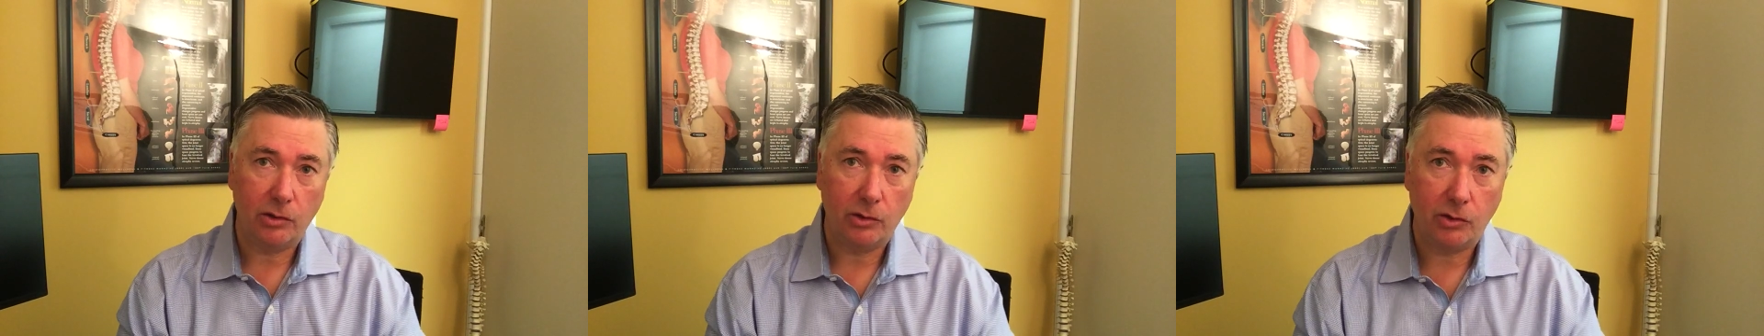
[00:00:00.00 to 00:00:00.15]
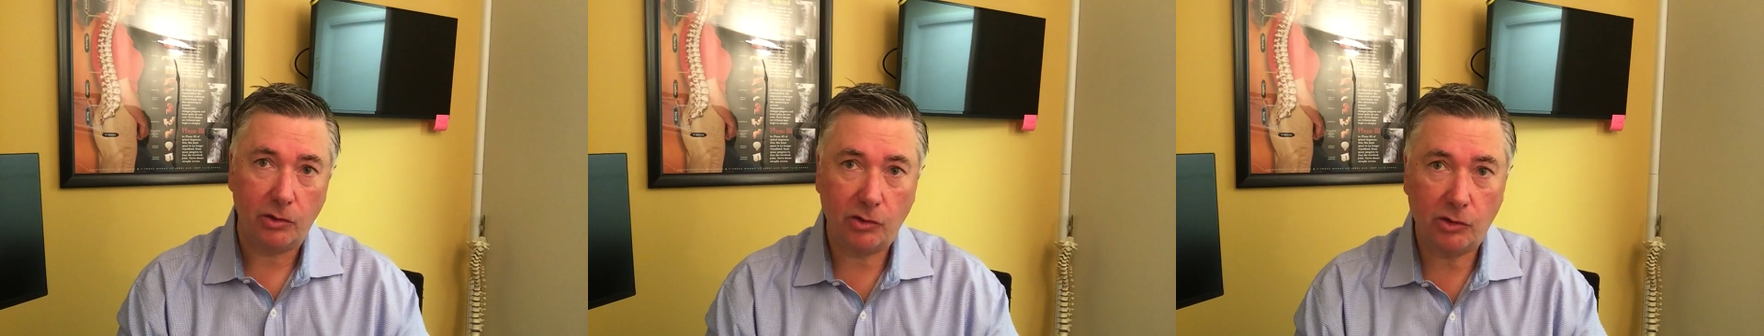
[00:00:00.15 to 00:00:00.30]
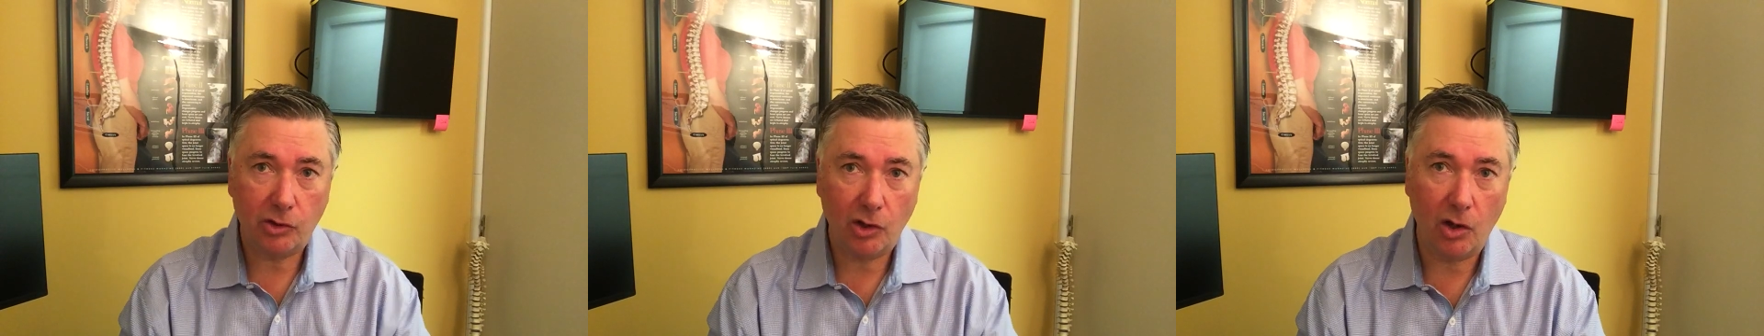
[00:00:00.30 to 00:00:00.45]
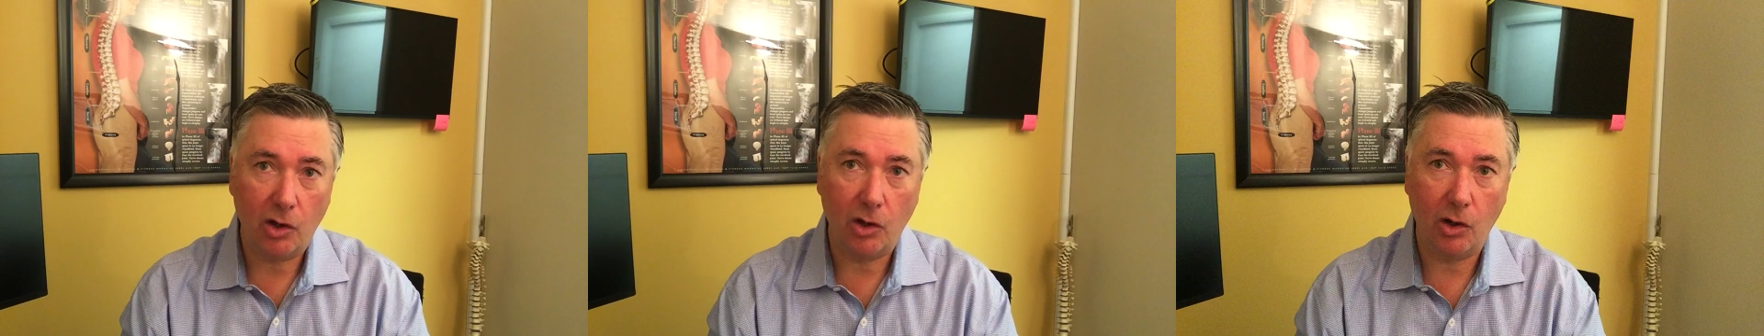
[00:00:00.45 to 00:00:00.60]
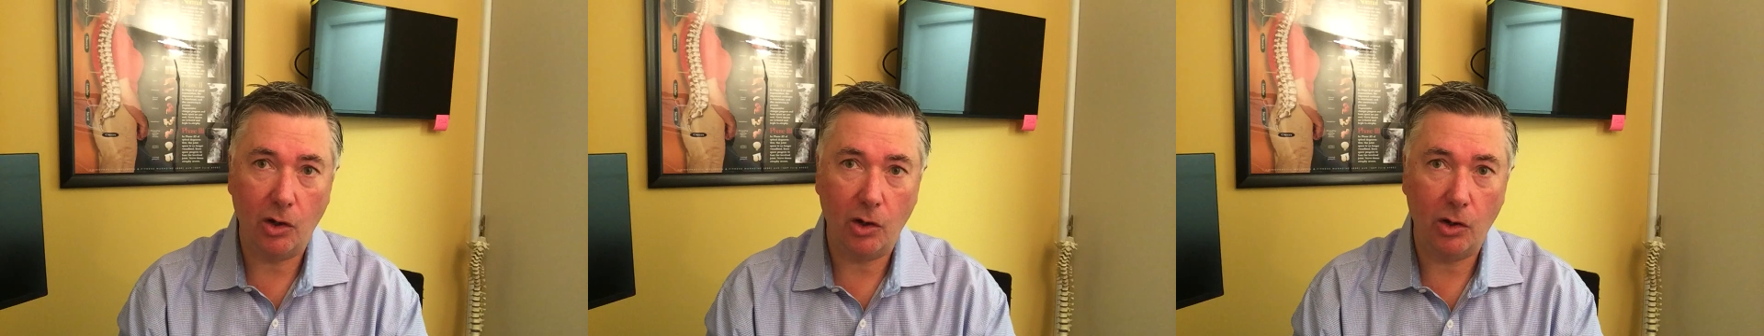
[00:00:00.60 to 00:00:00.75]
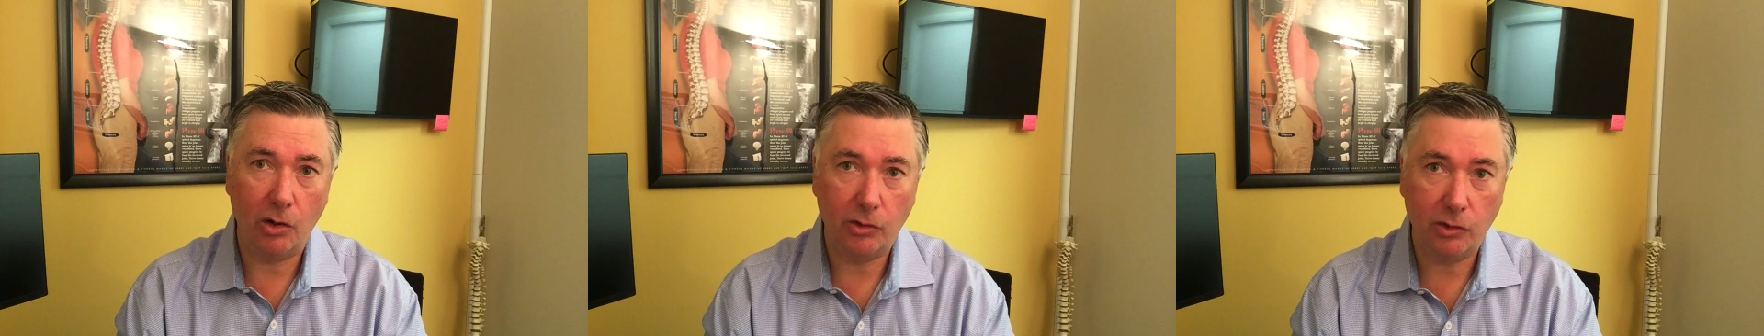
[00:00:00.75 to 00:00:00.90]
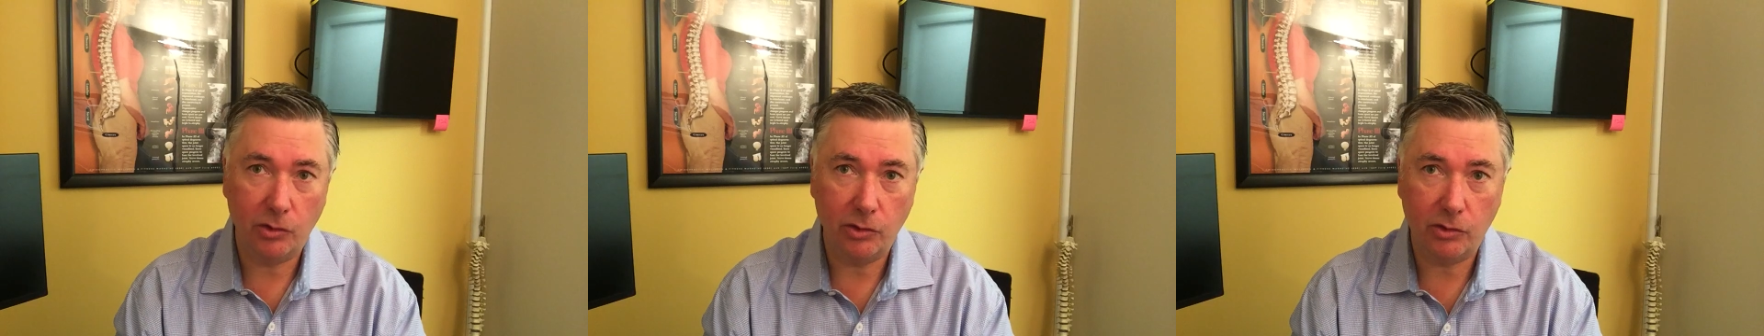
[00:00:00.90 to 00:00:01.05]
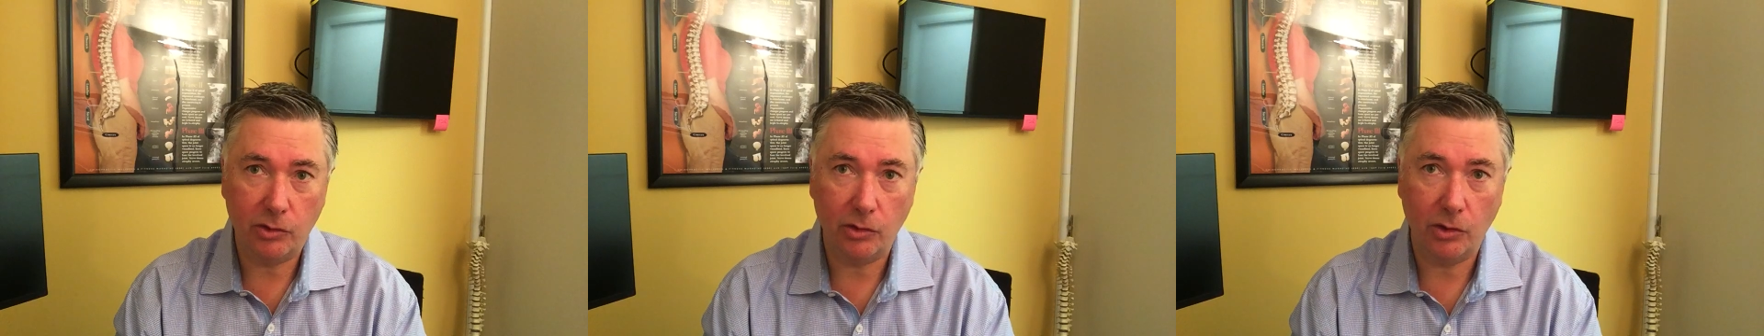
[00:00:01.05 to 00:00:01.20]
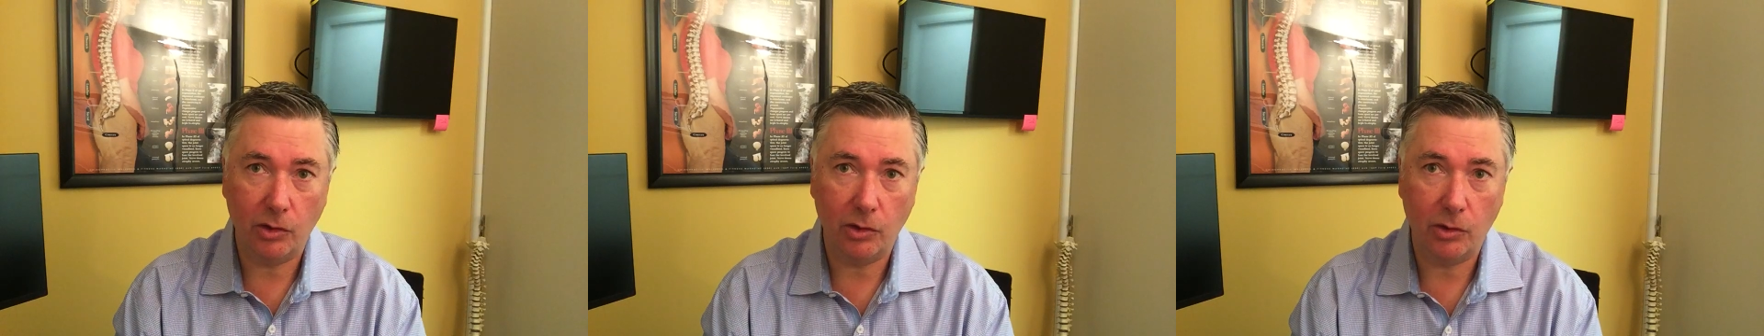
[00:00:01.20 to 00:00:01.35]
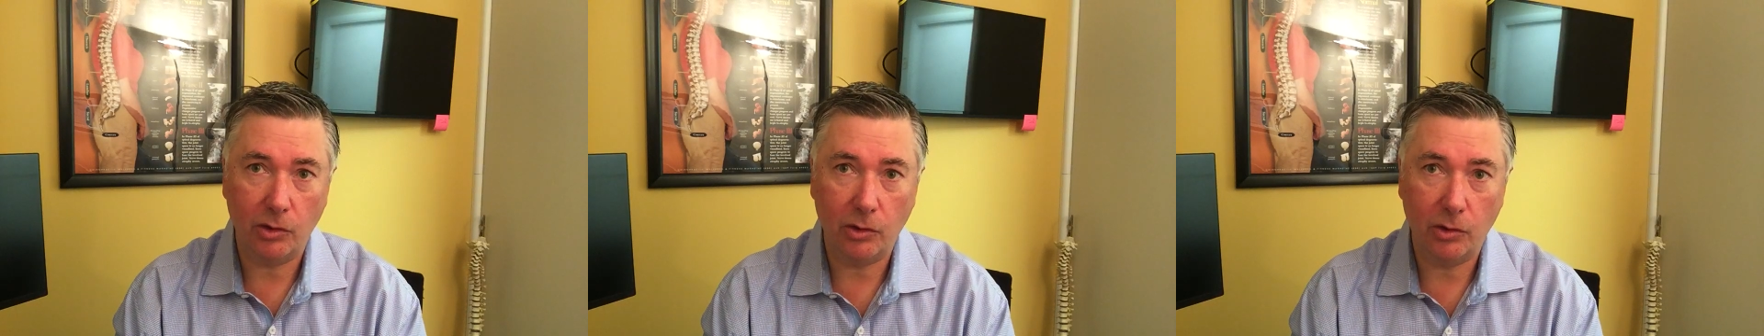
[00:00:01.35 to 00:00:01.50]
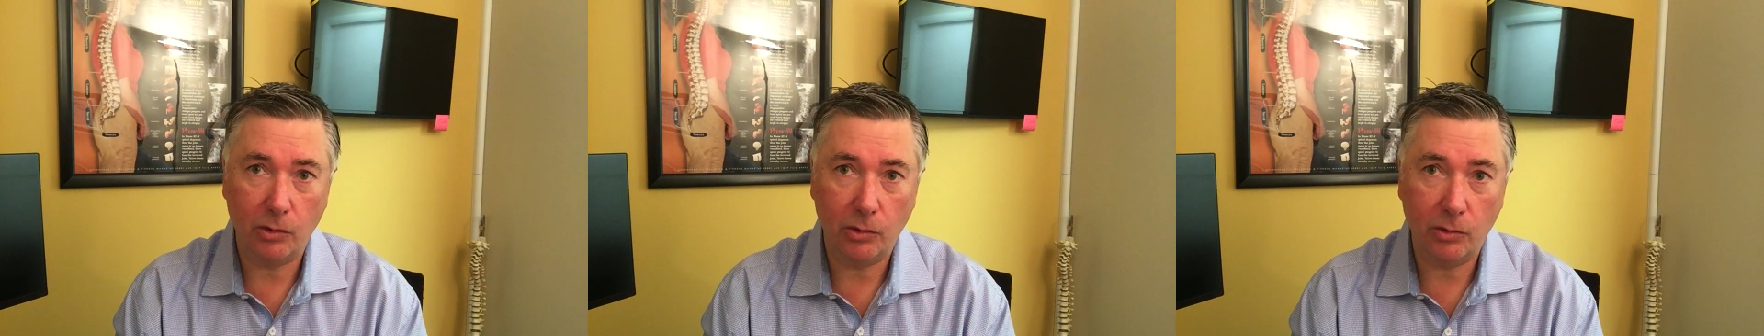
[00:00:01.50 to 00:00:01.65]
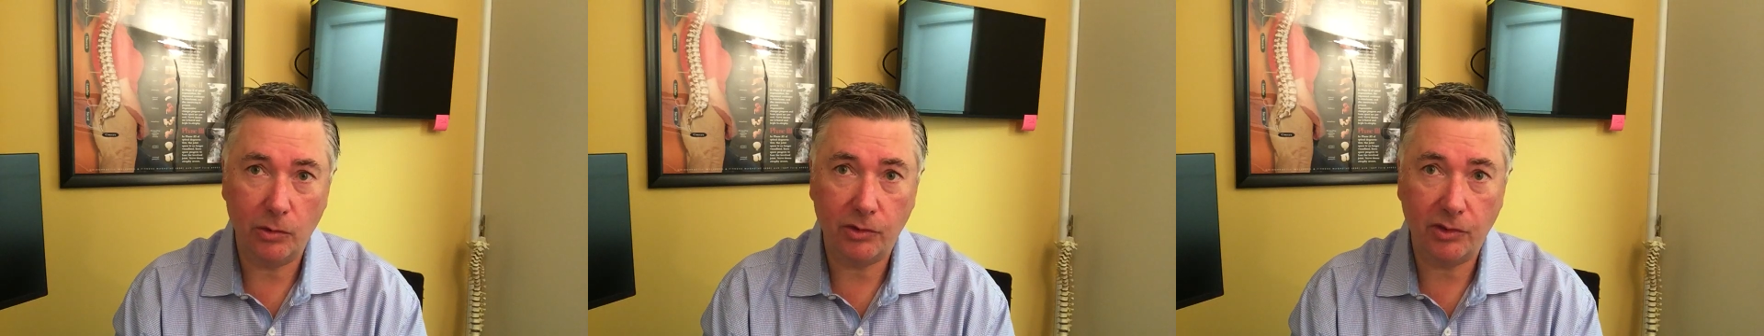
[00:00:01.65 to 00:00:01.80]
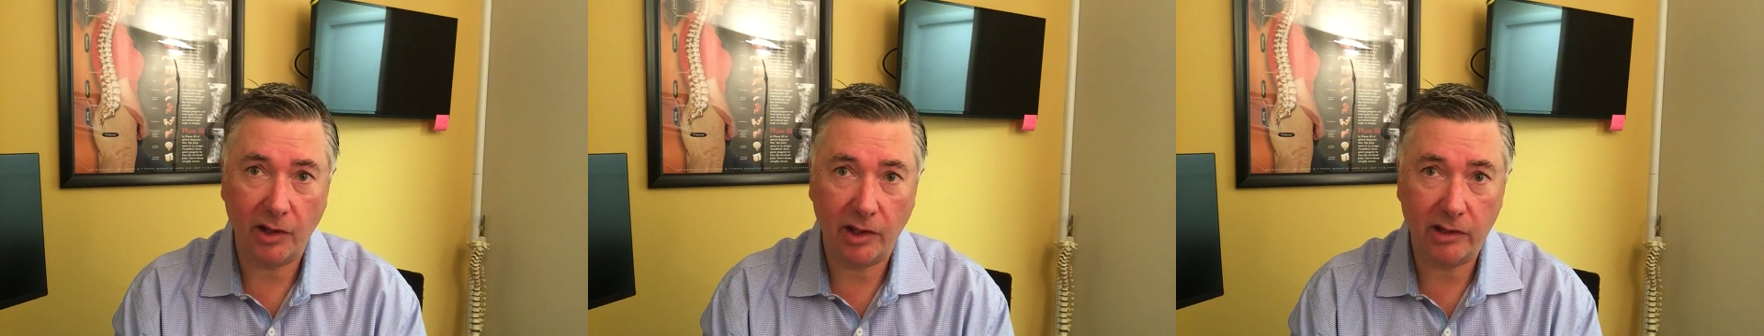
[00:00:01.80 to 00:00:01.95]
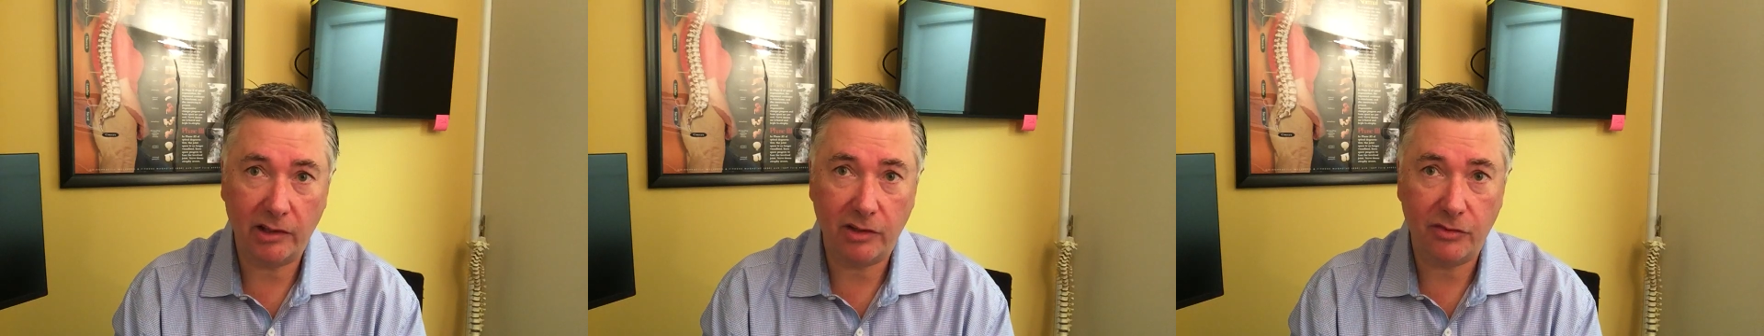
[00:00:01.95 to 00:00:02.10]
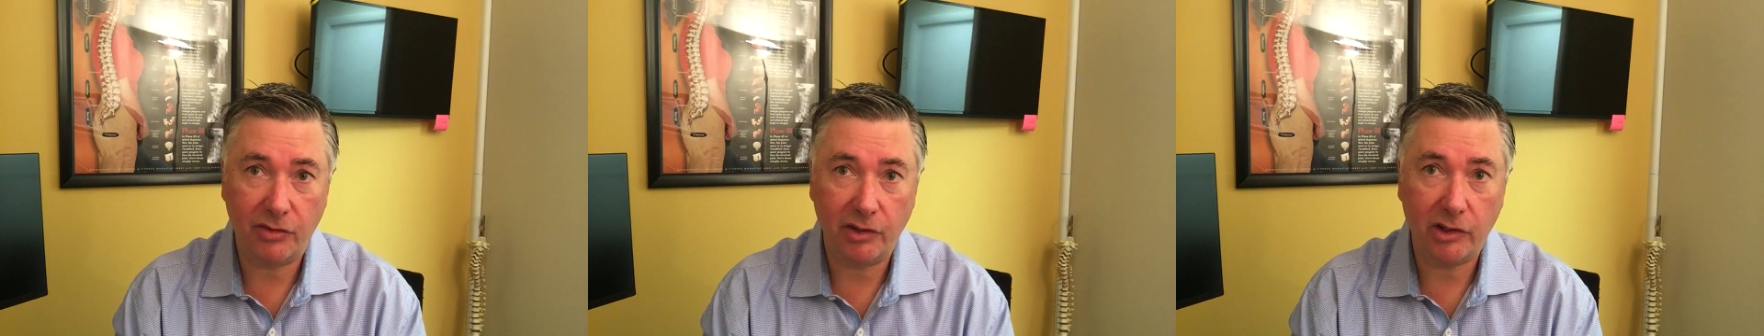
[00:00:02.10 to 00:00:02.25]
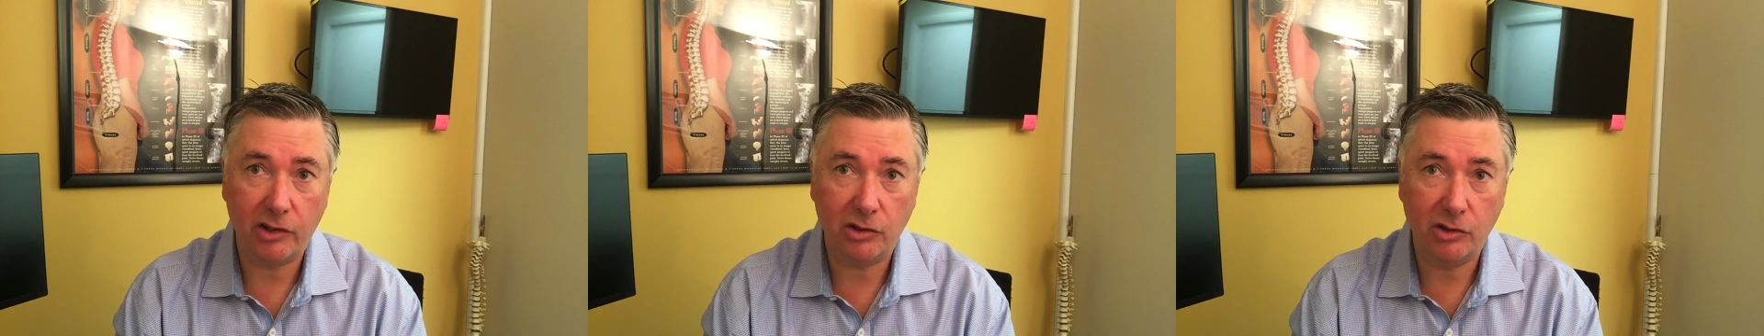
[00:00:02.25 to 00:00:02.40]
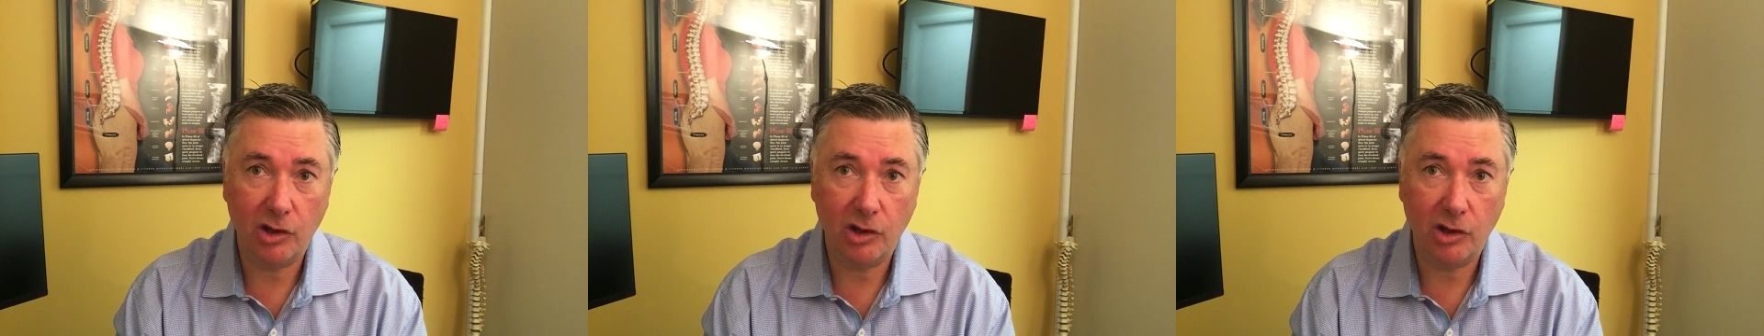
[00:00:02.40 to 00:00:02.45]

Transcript: scientific